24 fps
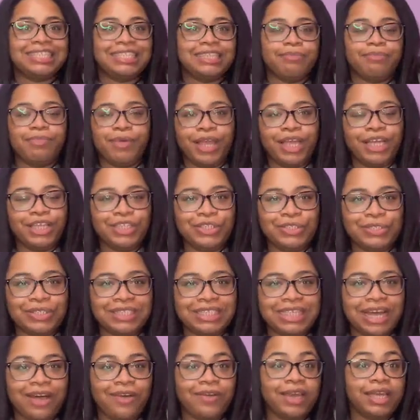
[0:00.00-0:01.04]
brain juice
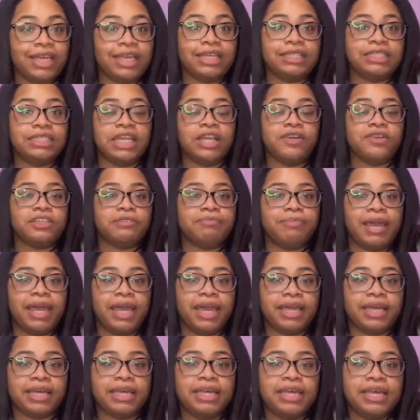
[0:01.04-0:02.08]
out, and Gintera's
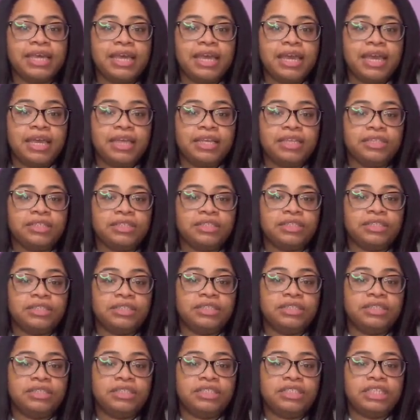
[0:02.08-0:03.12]
back.
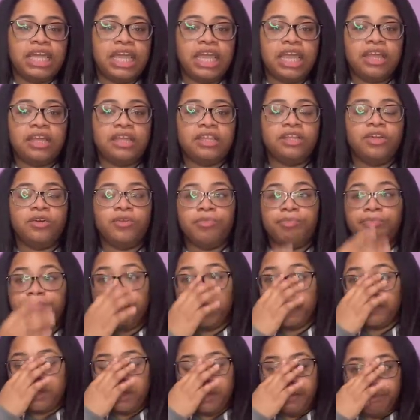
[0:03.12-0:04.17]

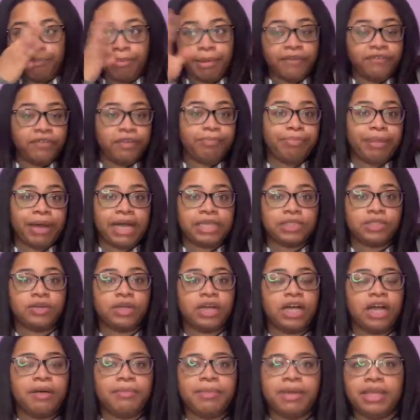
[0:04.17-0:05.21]
The Buffy boss are
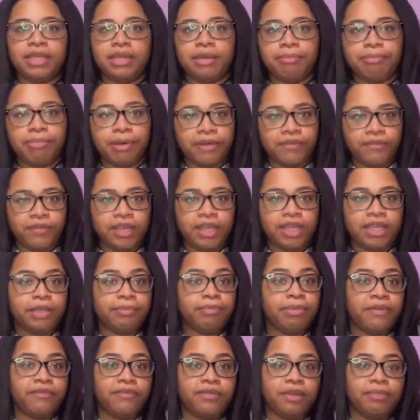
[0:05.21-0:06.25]
coming, Glory and
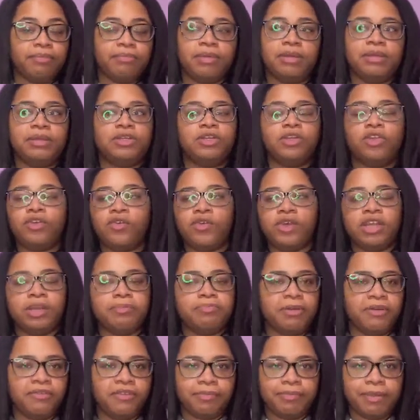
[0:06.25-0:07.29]
the
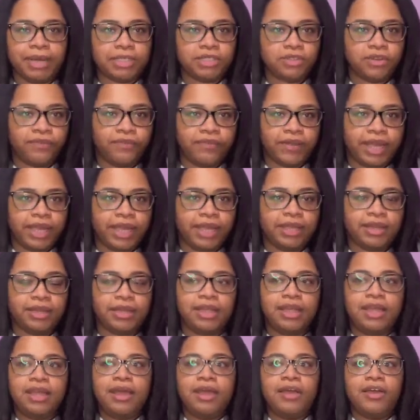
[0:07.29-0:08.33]
Buffy boss are fighting.
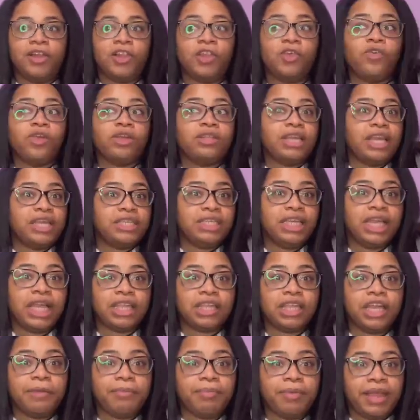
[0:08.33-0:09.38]
Glory thinks she got
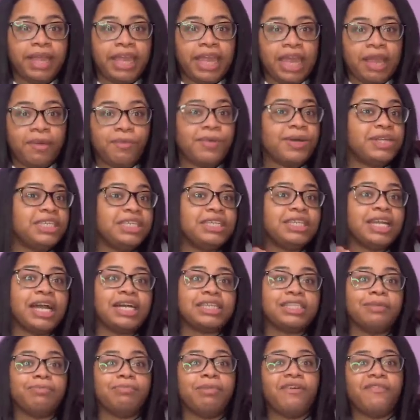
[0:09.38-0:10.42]
the upper hand, well, she knocks
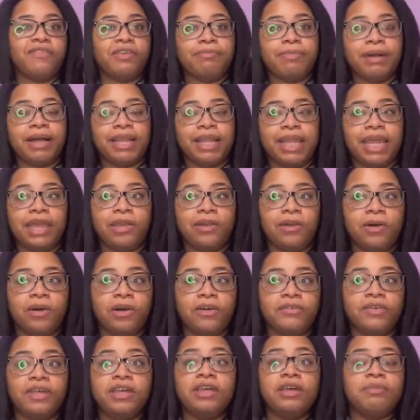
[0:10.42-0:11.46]
the Buffy bot head
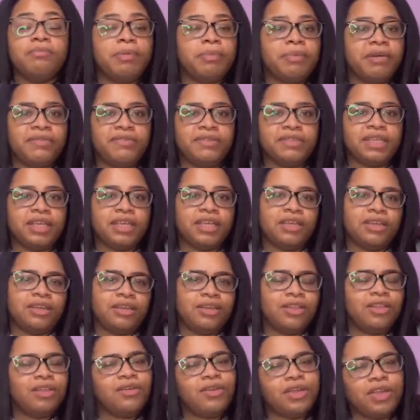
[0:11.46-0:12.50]
off, but Buffy's like,
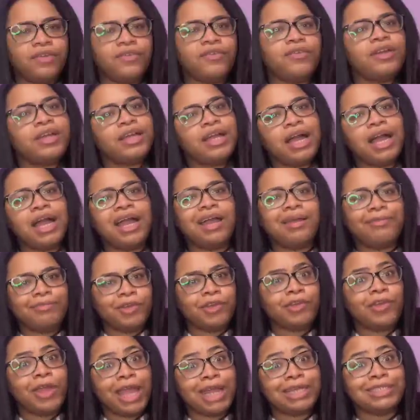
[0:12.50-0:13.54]
Glory, for a guy,
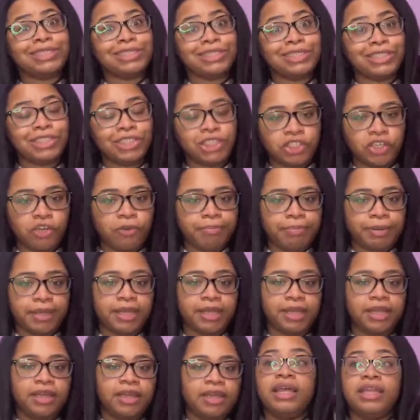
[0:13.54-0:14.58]
you're actually
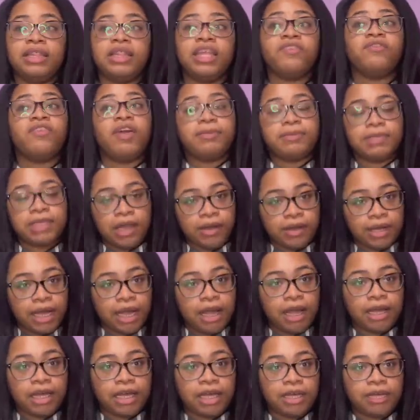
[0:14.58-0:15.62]
stupid. The reptile
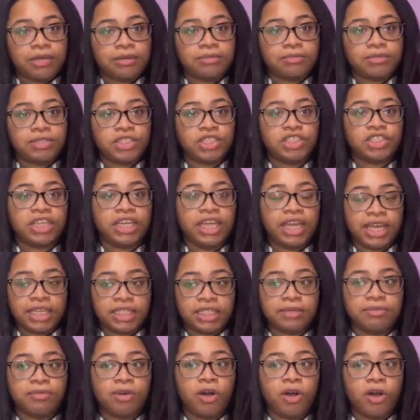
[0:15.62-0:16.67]
guy comes and kicks
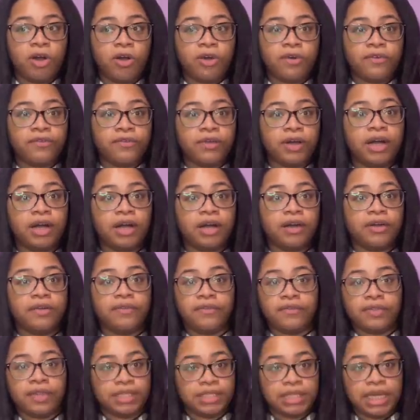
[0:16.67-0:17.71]
him off
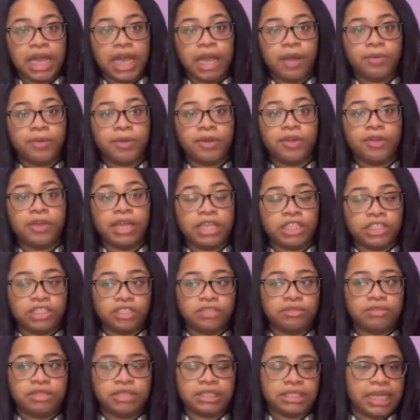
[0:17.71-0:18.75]
of the tower
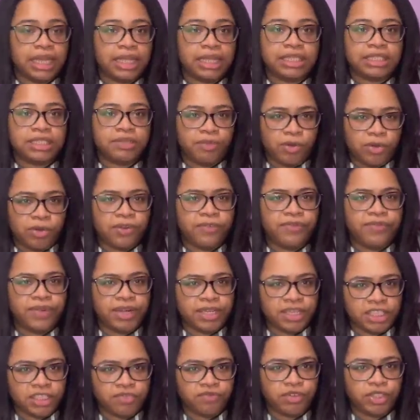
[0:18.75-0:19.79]
and is like, listen, we're going to
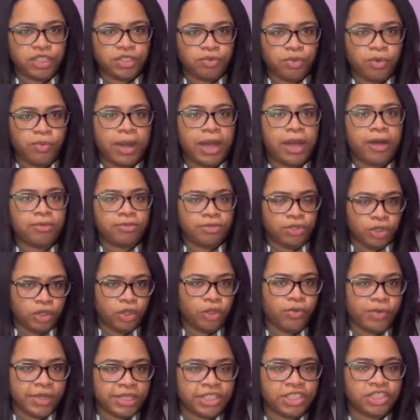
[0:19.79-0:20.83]
finish this ritual while
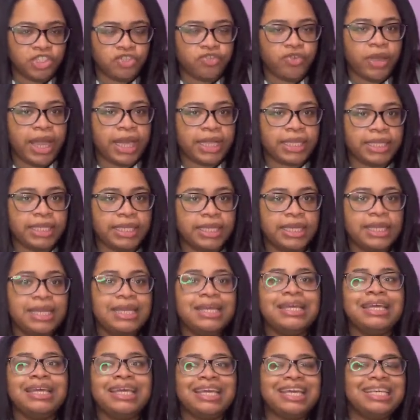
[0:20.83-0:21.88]
Glory's distracted,
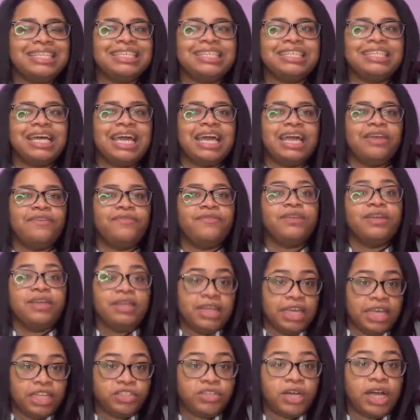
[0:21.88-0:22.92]
gets a knife
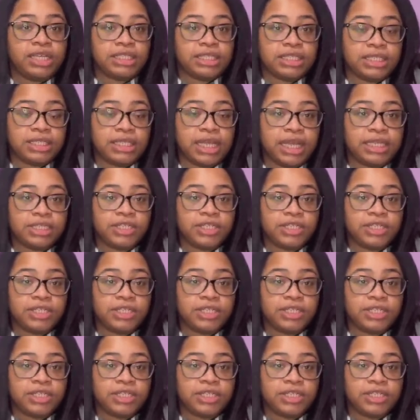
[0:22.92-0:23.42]
and tries to slice